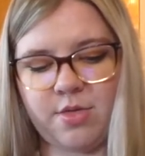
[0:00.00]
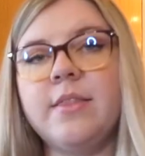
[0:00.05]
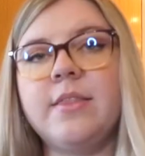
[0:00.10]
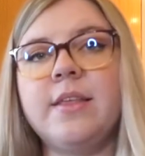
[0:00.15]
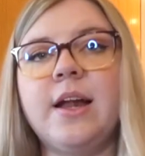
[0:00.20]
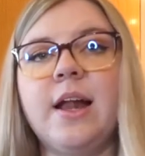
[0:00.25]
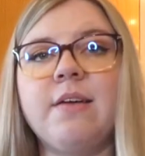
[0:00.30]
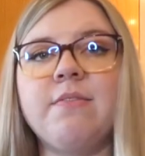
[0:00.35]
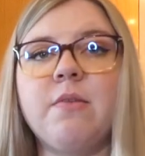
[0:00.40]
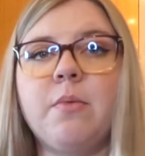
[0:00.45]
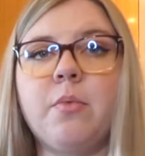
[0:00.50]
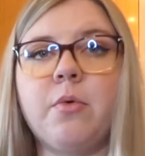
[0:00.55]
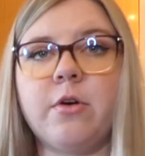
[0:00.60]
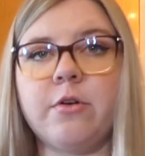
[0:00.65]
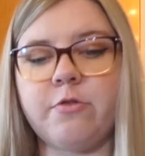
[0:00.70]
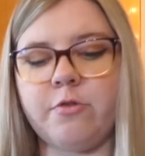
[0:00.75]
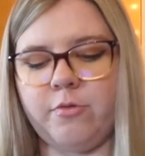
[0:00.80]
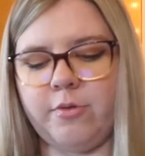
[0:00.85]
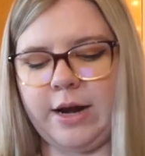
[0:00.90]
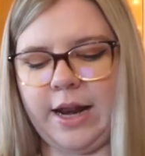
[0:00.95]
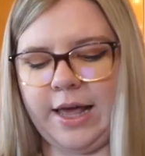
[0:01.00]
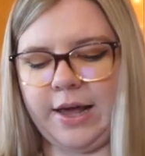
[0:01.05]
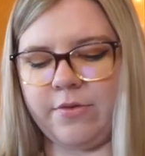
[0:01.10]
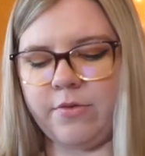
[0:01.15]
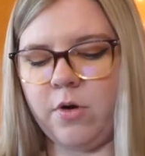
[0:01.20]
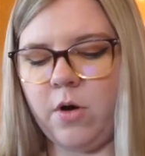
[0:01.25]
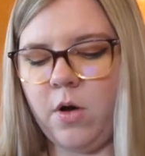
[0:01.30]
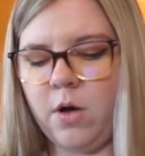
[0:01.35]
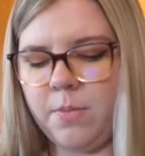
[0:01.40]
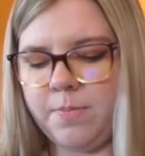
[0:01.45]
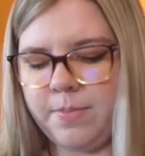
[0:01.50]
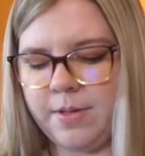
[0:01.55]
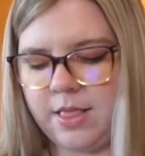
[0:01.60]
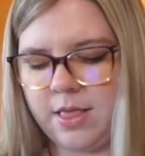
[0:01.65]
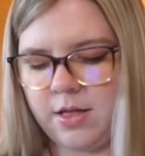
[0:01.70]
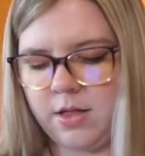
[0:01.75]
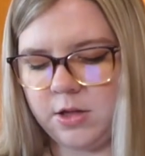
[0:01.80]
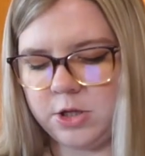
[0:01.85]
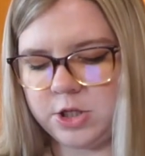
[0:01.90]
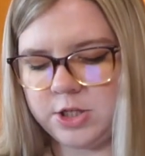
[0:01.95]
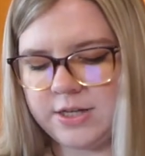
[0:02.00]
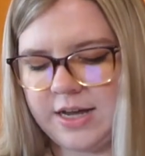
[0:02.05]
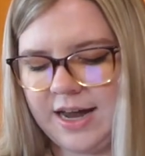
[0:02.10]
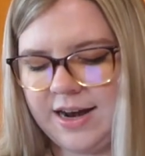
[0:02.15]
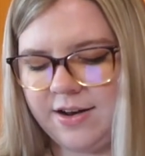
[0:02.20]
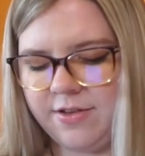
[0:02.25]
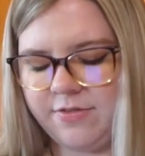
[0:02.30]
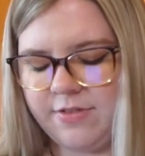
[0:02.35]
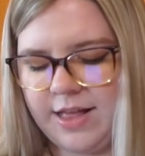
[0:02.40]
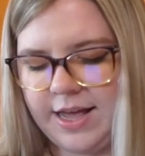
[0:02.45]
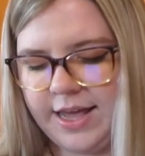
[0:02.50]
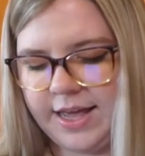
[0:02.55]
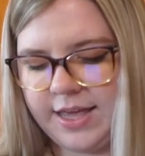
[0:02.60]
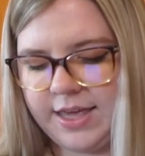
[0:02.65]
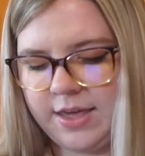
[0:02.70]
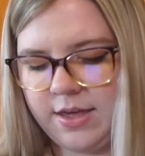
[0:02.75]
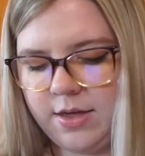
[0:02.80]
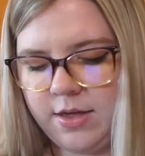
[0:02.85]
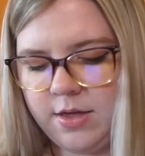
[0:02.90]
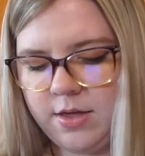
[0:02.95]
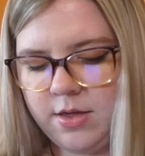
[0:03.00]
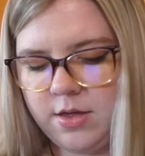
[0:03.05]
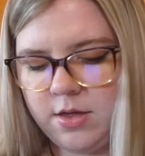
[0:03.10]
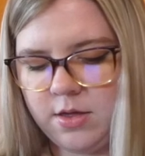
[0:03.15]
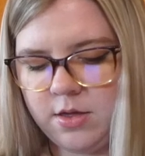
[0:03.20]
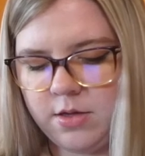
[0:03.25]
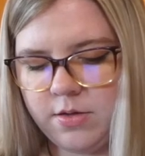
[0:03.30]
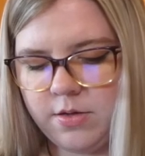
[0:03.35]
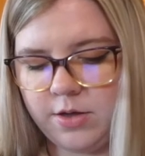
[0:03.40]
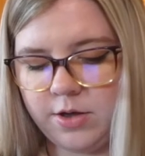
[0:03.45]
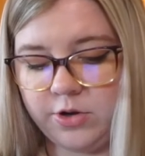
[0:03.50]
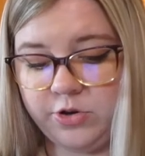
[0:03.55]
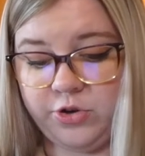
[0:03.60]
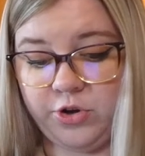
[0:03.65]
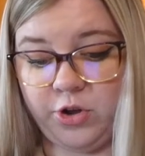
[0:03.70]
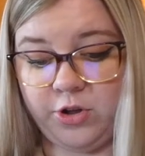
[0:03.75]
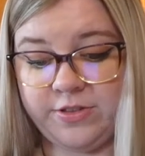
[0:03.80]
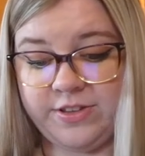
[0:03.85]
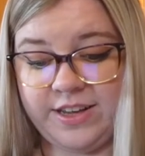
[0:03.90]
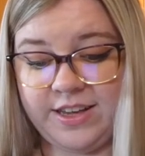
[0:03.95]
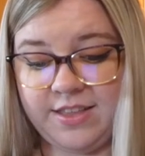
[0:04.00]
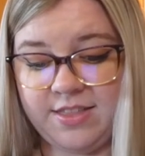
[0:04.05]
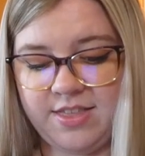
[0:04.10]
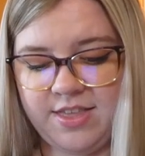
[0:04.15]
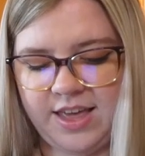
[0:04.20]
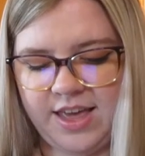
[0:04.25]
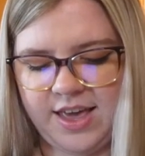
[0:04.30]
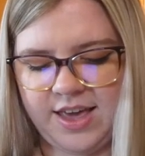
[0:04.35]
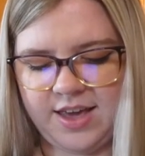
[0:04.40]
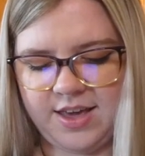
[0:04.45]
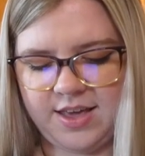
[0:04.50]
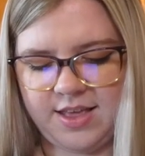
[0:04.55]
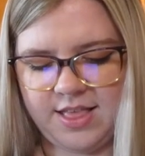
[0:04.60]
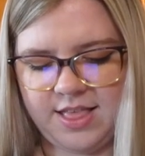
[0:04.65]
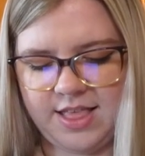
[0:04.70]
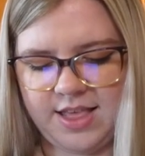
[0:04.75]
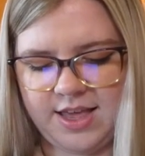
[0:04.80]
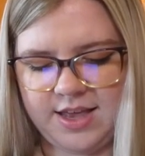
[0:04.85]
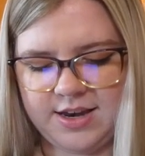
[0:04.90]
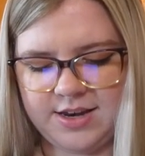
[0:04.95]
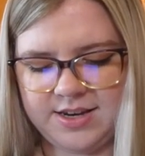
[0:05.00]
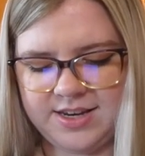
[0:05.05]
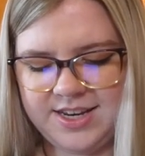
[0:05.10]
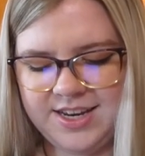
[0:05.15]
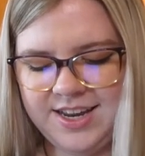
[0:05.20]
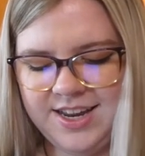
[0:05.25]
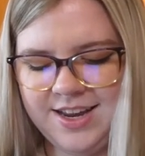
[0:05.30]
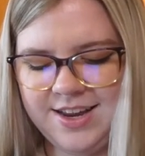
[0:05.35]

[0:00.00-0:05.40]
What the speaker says: Then I have a board for when I grow up. It's all just kind of like adulting things and